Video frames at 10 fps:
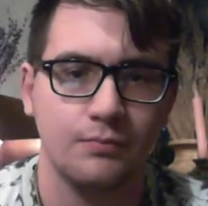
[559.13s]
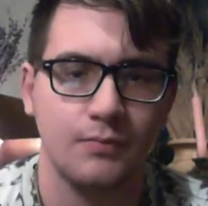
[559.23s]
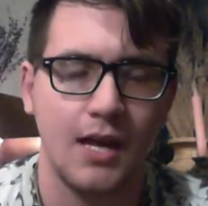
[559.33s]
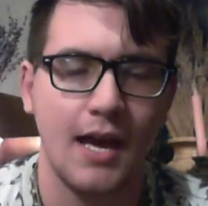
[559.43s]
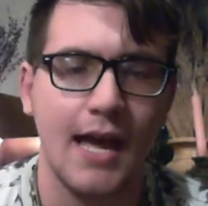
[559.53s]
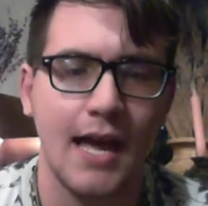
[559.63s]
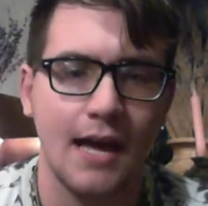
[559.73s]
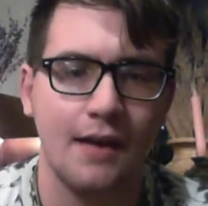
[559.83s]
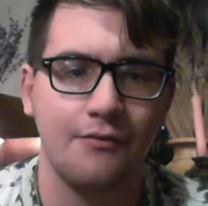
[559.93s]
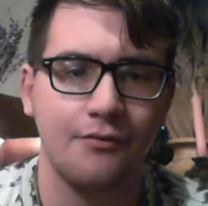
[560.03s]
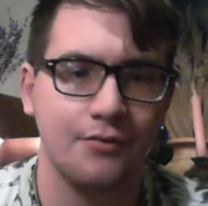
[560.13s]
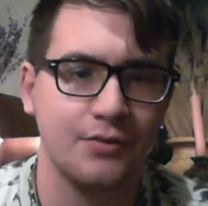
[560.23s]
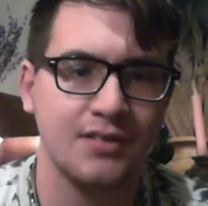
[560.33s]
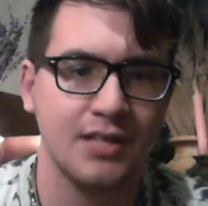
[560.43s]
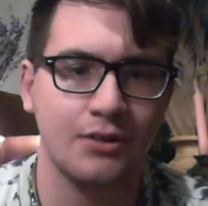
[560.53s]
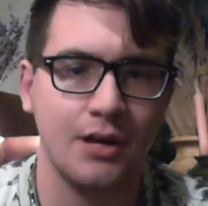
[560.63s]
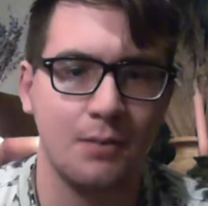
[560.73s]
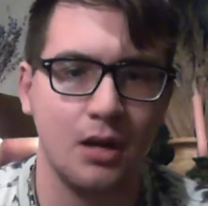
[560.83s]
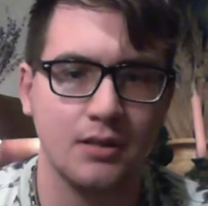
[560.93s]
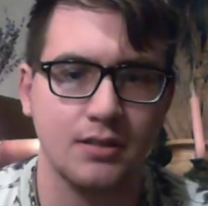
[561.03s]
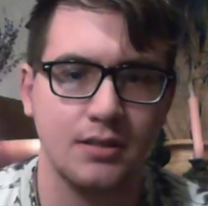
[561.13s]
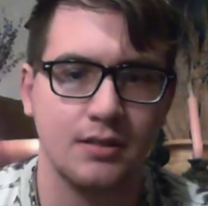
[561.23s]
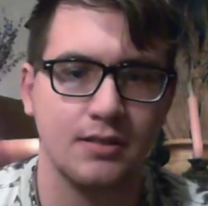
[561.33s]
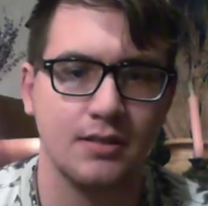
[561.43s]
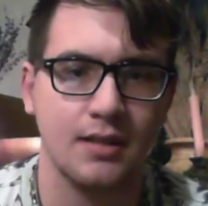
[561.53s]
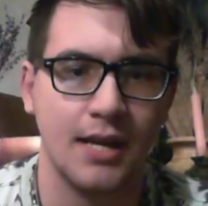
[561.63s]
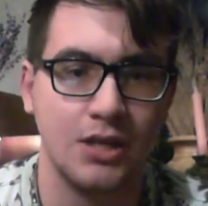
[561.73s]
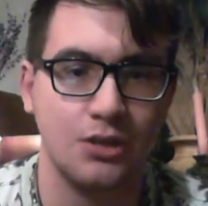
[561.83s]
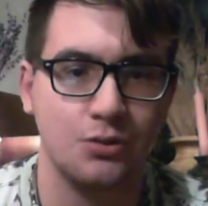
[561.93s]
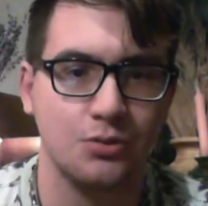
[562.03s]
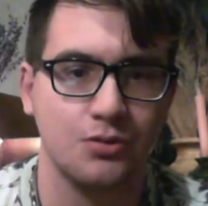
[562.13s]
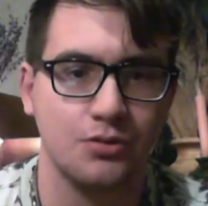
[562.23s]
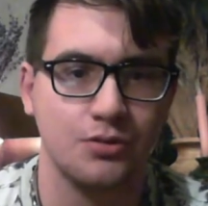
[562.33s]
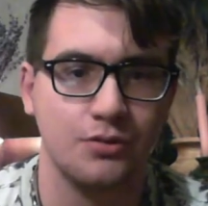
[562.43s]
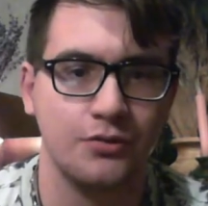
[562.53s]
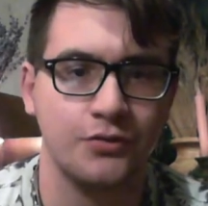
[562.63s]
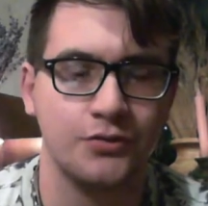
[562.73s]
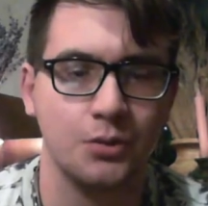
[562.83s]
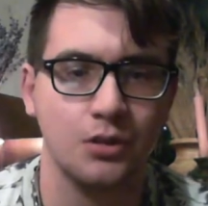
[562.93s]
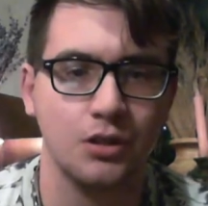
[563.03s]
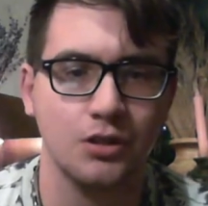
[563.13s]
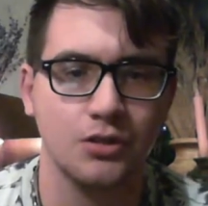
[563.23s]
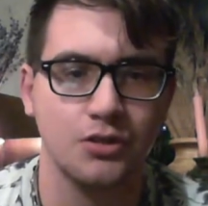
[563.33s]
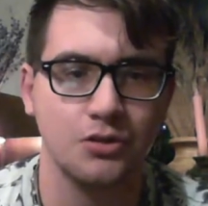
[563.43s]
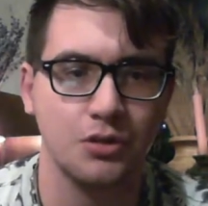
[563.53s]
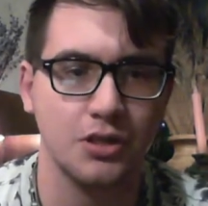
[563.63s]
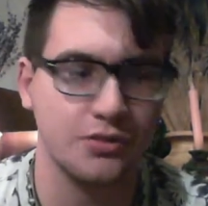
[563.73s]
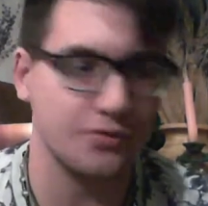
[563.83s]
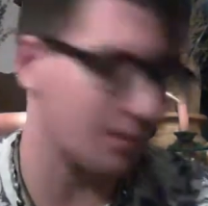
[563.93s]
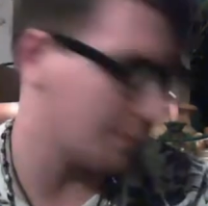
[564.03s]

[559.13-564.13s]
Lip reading: have cigarette boxes that I use for storage of some